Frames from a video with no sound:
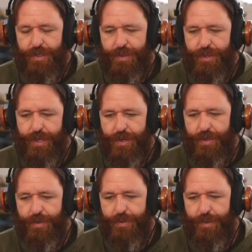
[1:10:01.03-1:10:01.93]

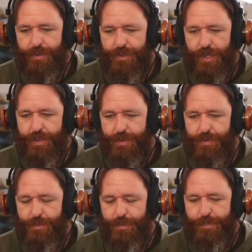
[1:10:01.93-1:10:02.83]
there's a
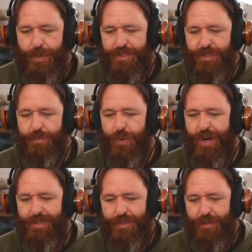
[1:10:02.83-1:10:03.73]
bus
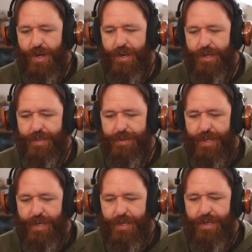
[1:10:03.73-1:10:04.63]
compressor on it
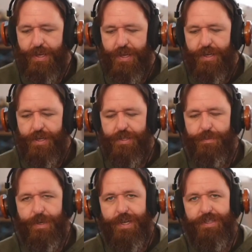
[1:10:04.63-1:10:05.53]
that
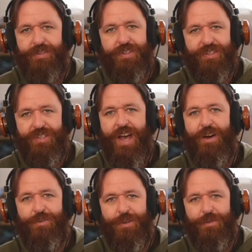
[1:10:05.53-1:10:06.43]
is the
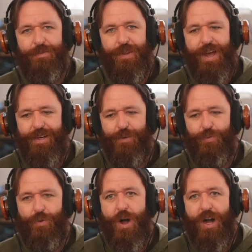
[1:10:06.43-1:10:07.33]
sound of like
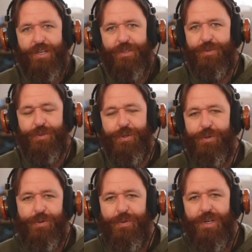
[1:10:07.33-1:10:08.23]
rock
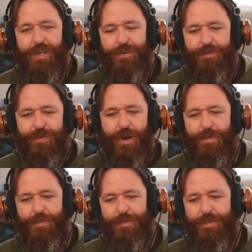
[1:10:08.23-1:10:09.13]
glue
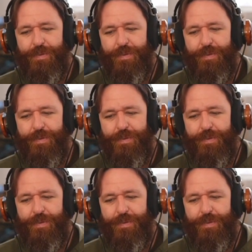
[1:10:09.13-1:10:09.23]
from